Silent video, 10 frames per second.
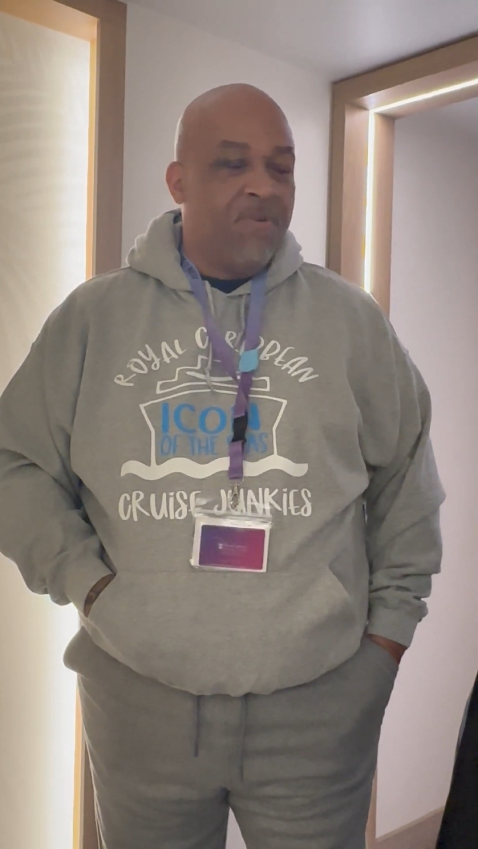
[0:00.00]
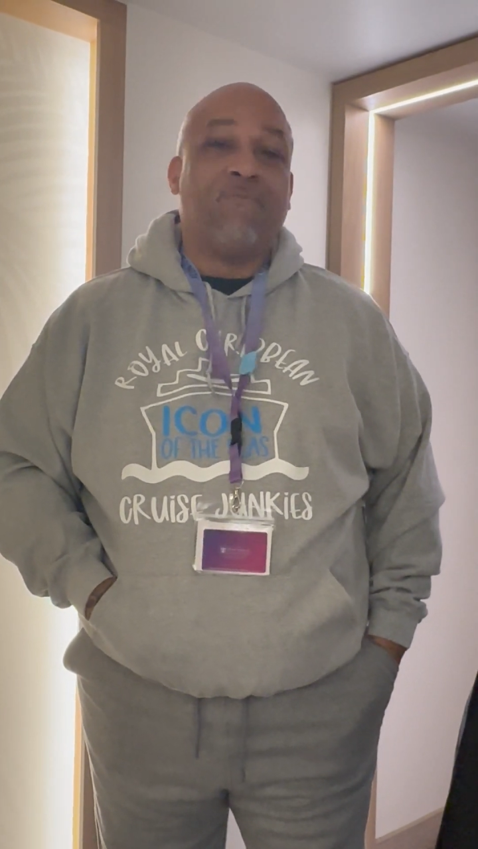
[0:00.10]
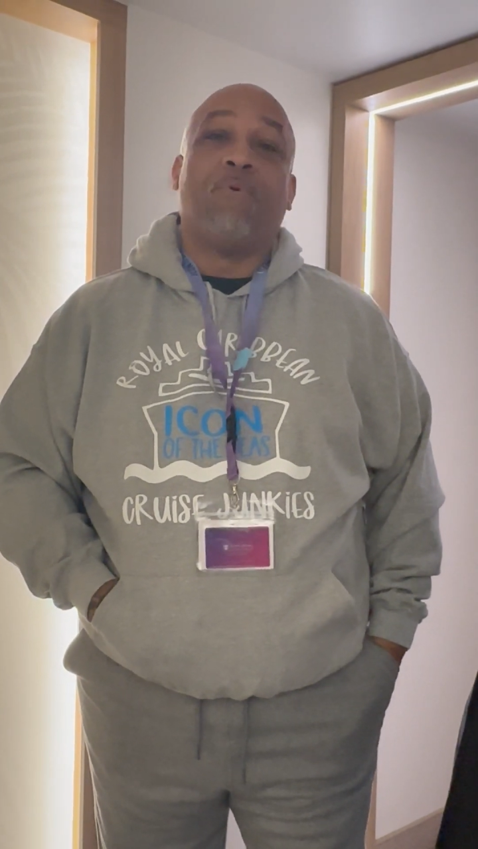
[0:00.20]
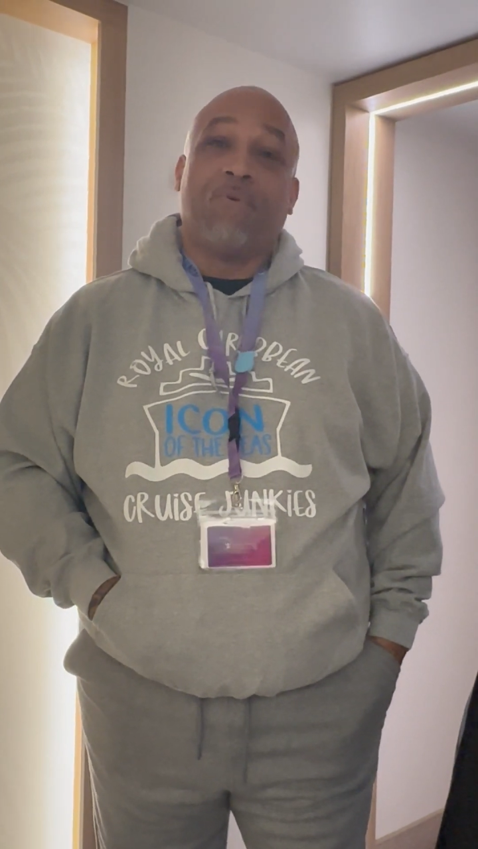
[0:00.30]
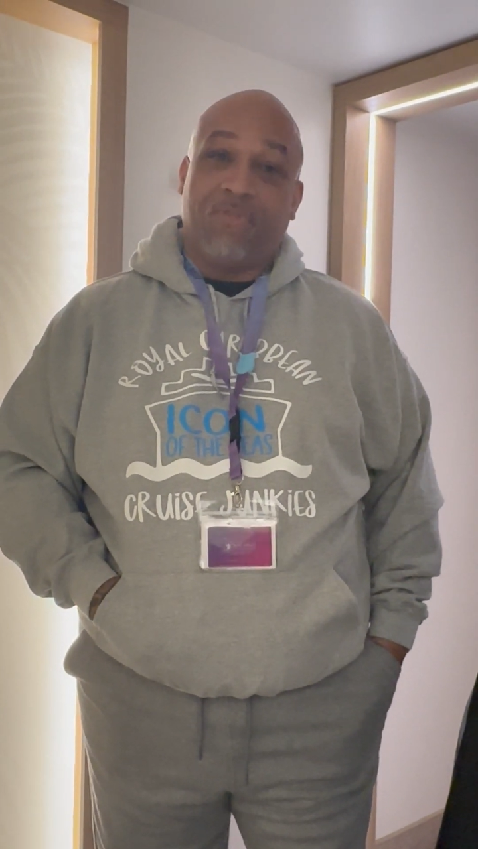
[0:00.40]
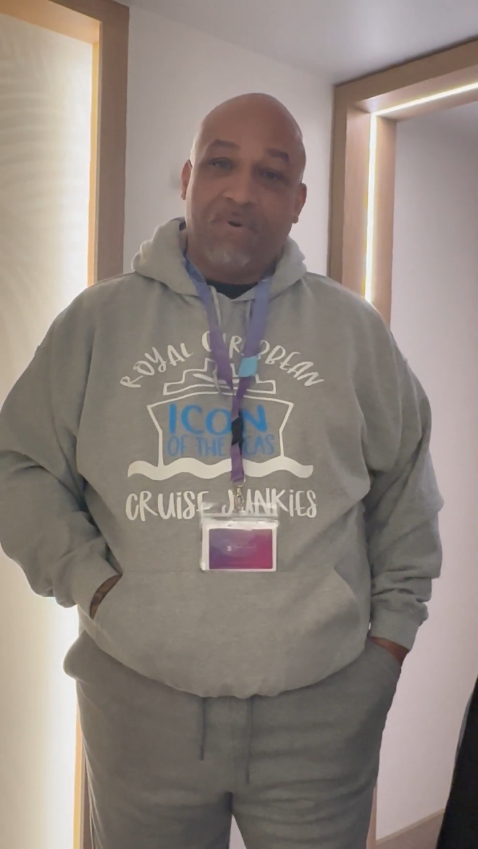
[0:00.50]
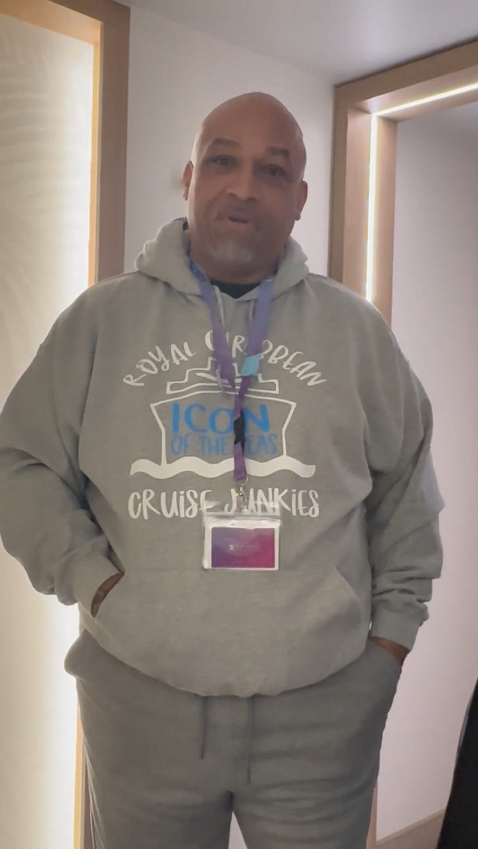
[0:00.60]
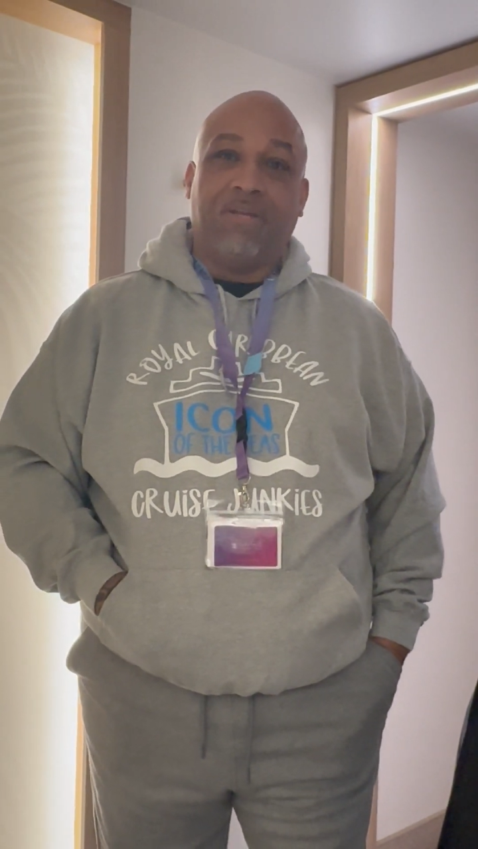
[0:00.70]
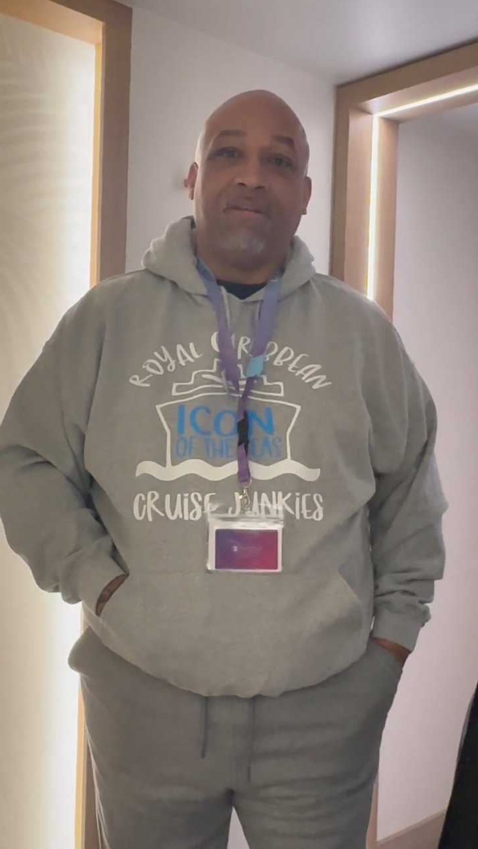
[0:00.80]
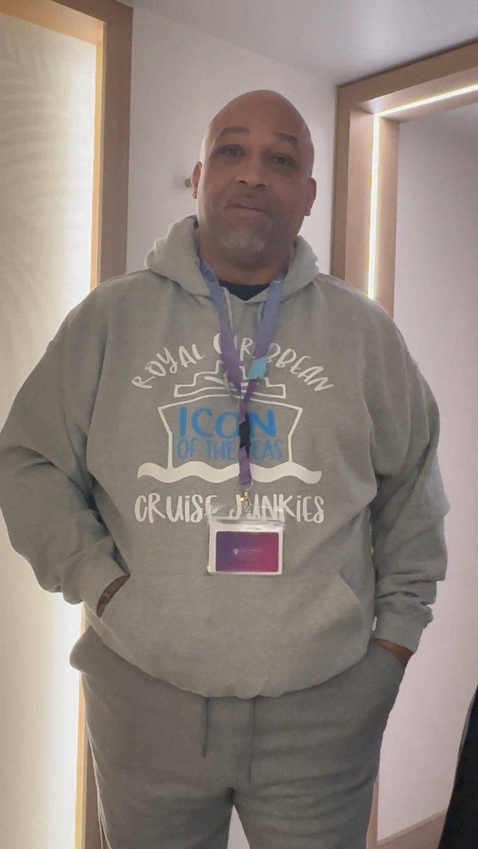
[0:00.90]

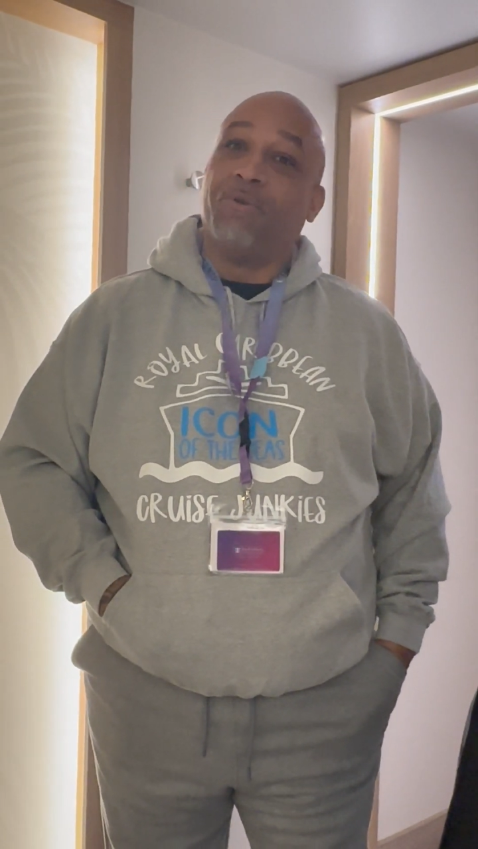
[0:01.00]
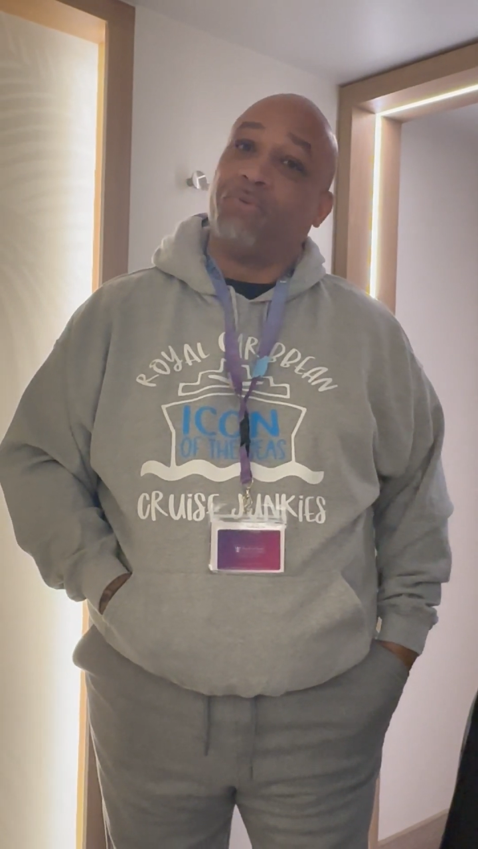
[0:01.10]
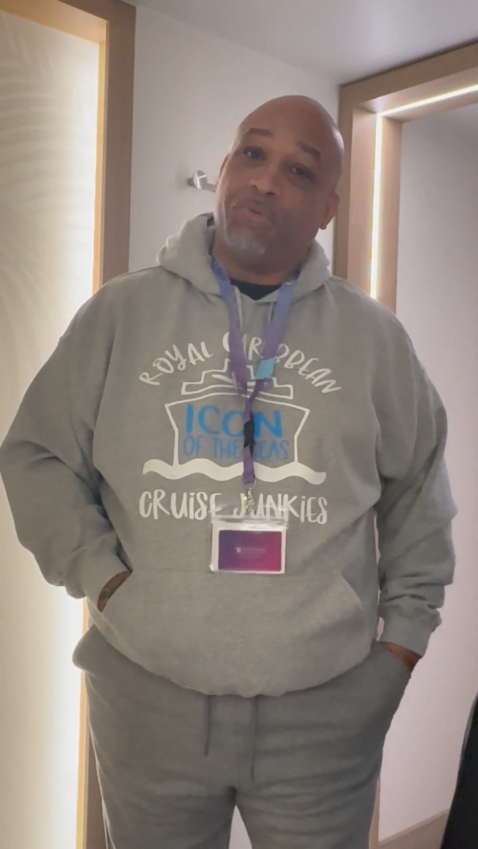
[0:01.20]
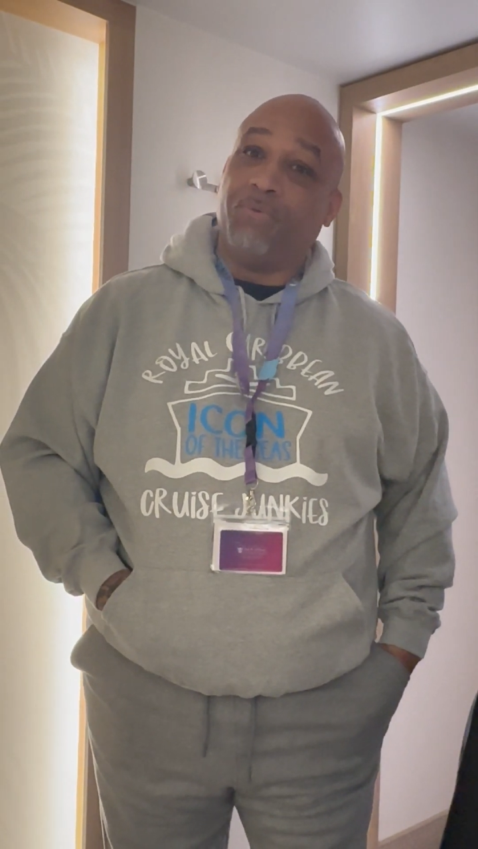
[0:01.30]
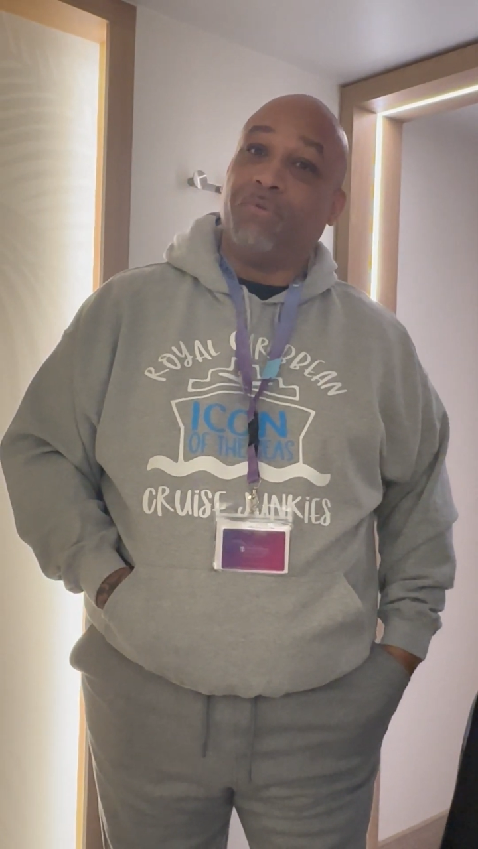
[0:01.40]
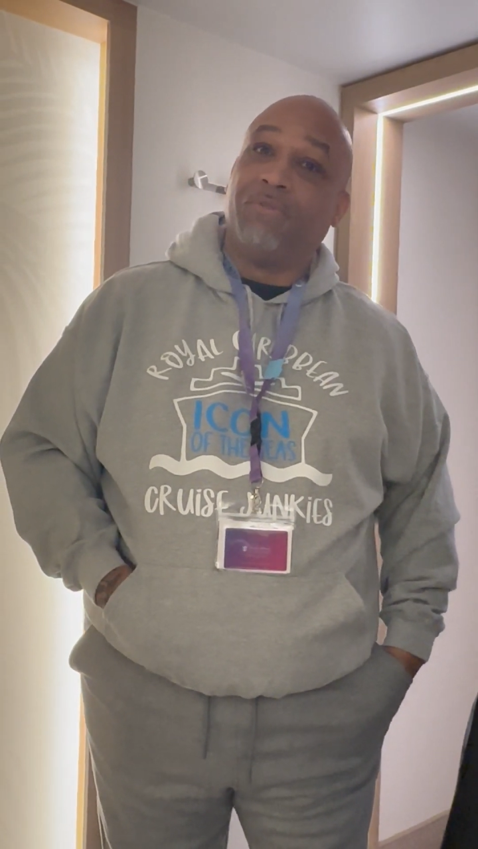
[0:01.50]
4:30, no suit.